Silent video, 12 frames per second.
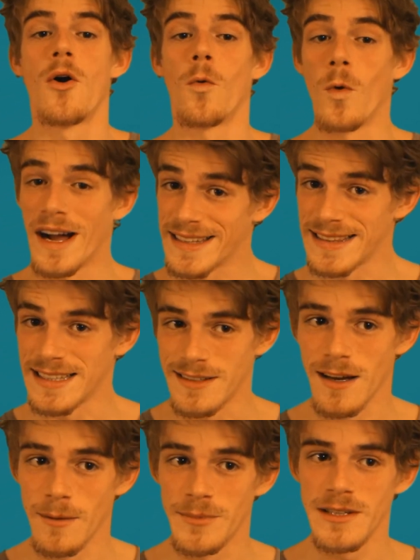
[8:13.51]
widely
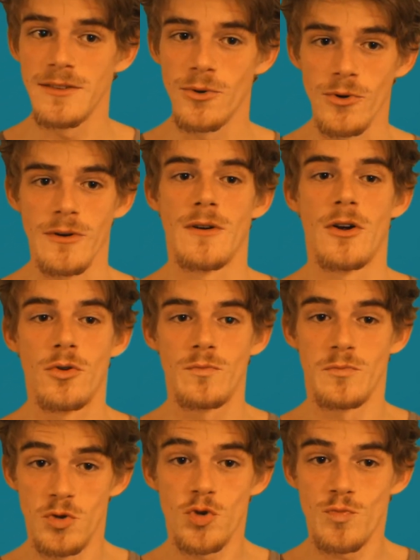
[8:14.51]
adopted or
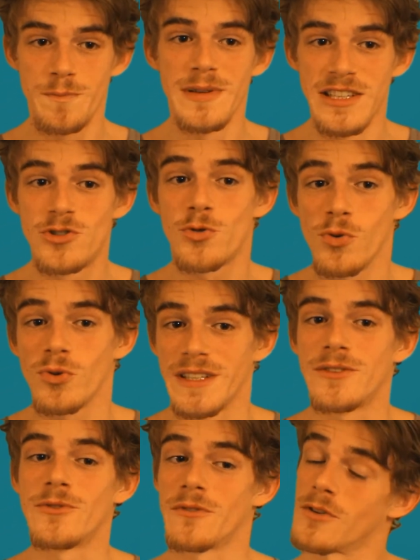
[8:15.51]
be truly
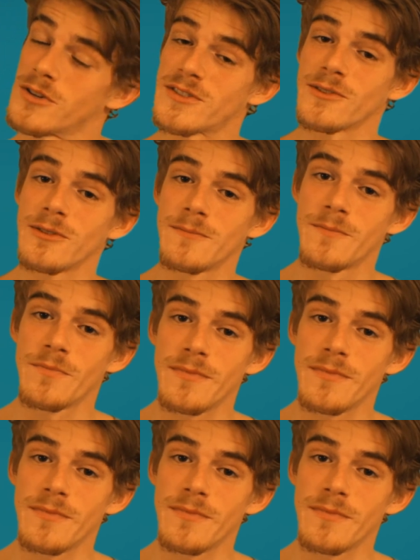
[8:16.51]
universal,